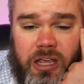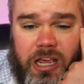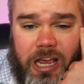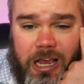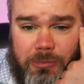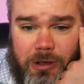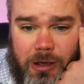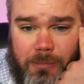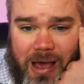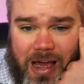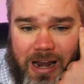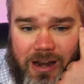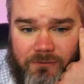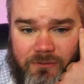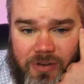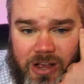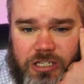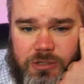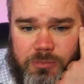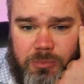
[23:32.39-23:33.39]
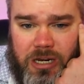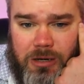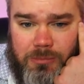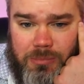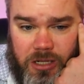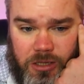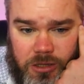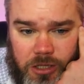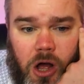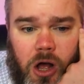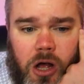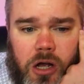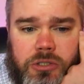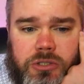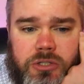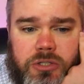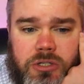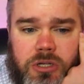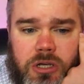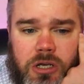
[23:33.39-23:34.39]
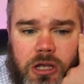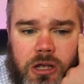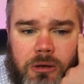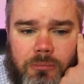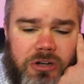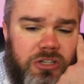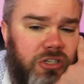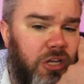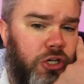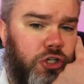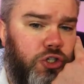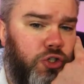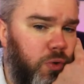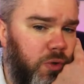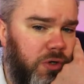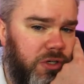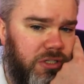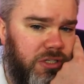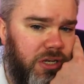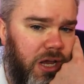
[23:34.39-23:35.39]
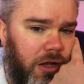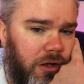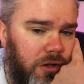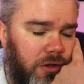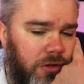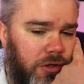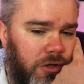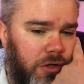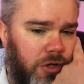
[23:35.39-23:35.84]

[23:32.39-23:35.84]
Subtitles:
It'd be a bad investment. It'd be a loss, but it's not a short sale.